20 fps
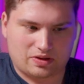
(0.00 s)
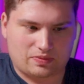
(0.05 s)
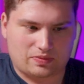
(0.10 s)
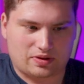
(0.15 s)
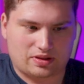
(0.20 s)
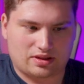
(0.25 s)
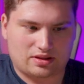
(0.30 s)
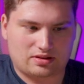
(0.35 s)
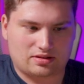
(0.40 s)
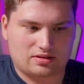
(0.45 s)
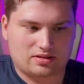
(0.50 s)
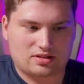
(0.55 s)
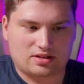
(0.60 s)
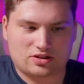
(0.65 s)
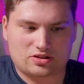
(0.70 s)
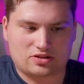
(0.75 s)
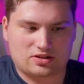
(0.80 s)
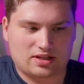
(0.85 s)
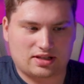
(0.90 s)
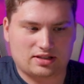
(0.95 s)
with
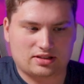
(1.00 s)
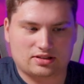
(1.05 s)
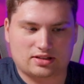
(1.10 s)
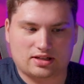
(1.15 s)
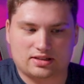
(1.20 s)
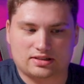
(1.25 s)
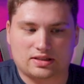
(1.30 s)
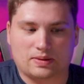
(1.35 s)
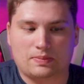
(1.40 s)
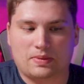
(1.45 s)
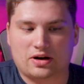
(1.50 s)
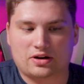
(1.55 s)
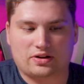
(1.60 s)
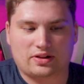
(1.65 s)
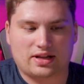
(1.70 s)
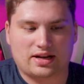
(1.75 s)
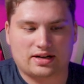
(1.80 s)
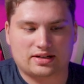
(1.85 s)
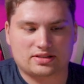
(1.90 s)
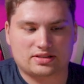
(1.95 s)
such things as the
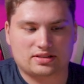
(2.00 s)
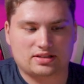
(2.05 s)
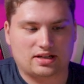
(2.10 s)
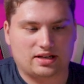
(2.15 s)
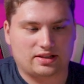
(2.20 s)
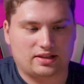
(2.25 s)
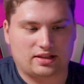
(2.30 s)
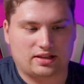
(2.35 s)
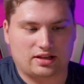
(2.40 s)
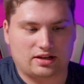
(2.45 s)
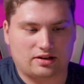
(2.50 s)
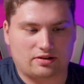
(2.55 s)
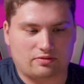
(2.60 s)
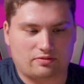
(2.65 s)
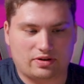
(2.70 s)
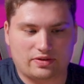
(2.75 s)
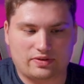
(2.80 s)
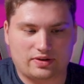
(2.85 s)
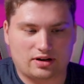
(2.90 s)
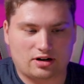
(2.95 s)
Model X and the
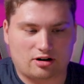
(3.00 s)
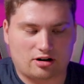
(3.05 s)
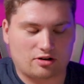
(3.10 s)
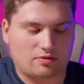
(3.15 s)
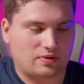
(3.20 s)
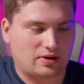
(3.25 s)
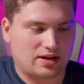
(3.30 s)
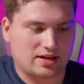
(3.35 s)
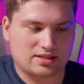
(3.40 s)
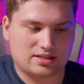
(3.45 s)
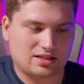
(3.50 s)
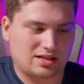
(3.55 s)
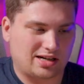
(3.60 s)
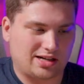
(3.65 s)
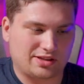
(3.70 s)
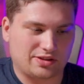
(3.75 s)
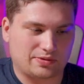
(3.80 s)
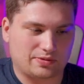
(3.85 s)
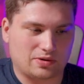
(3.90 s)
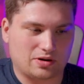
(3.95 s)
Rivian R1S
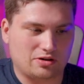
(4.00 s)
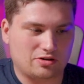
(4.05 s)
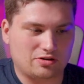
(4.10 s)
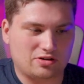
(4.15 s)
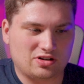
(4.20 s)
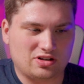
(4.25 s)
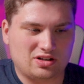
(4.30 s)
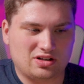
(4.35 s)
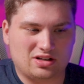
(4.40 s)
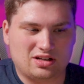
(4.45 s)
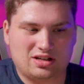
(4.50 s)
on the road,